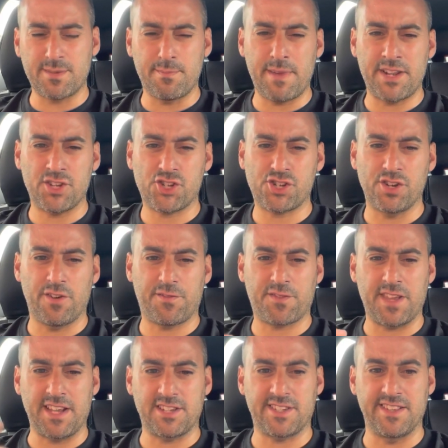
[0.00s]
mention of
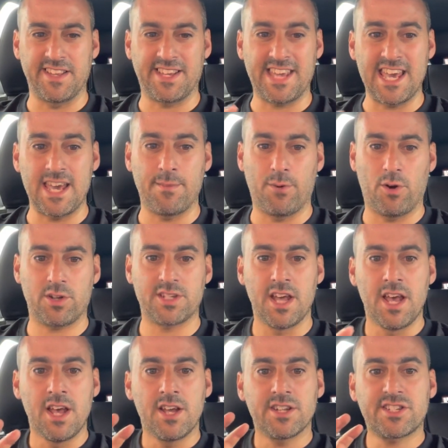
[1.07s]
things in the gearbox.
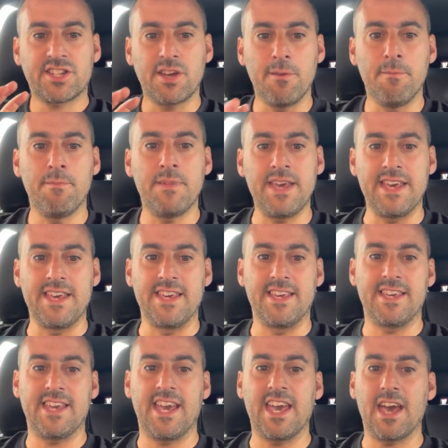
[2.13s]
To
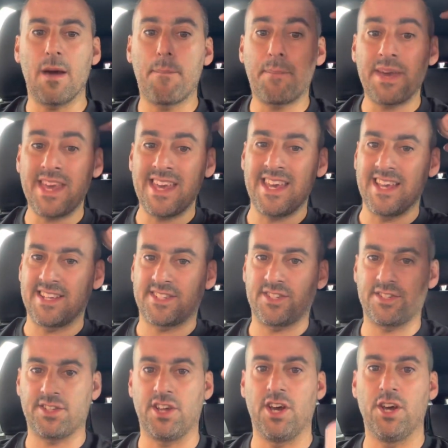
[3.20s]
me, it appears
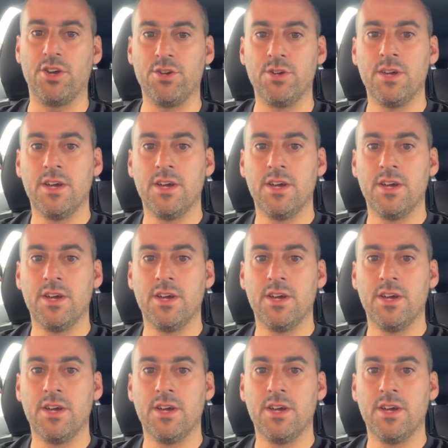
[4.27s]
as though,